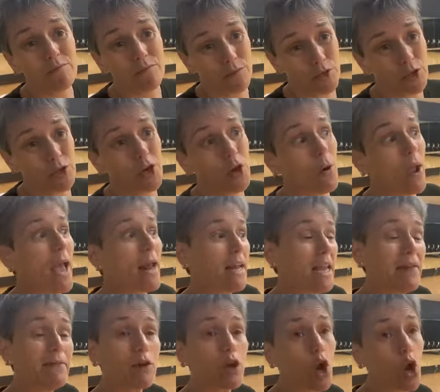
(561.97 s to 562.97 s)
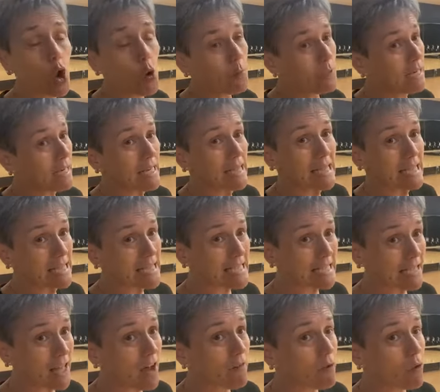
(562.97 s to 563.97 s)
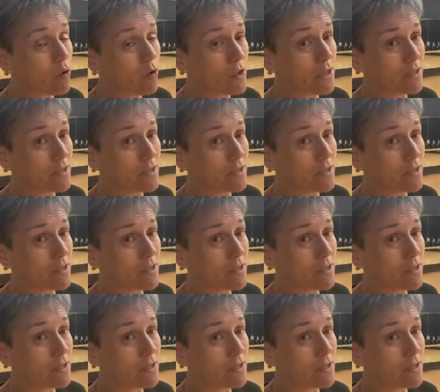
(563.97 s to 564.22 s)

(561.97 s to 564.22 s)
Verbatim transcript: Right. You know, and even opening at this level